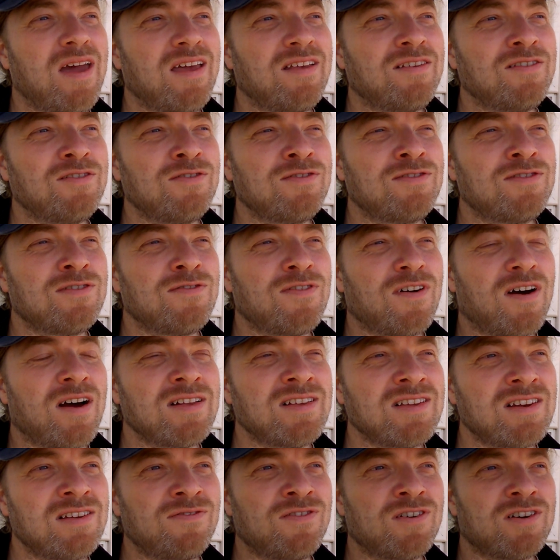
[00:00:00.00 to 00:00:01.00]
It sort of
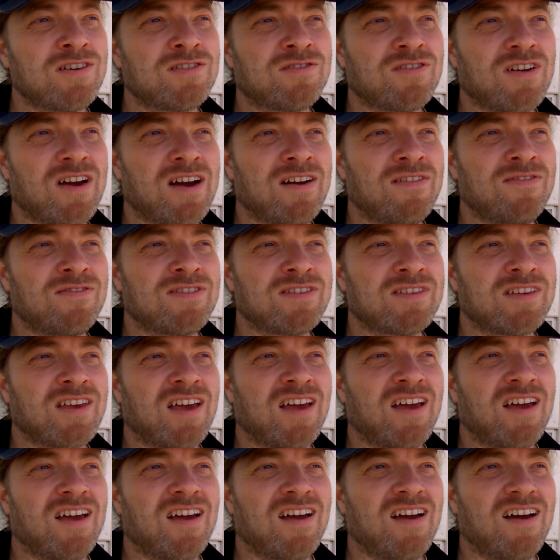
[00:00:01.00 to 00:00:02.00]
I did a first draft
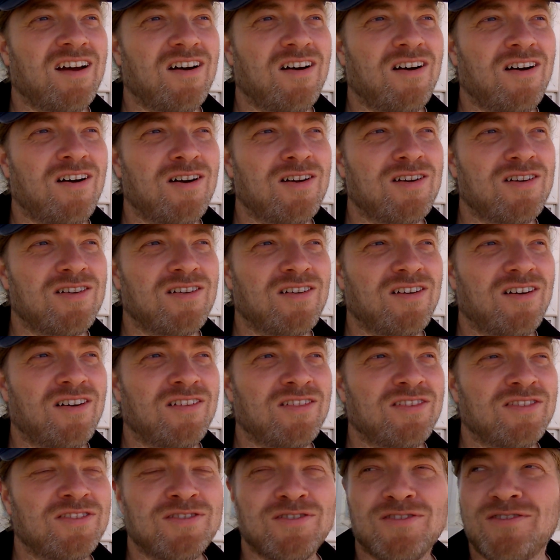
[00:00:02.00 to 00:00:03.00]

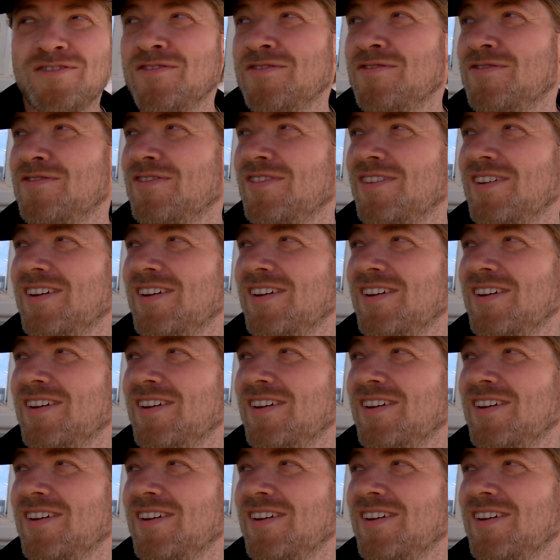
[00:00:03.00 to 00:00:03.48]
on sort of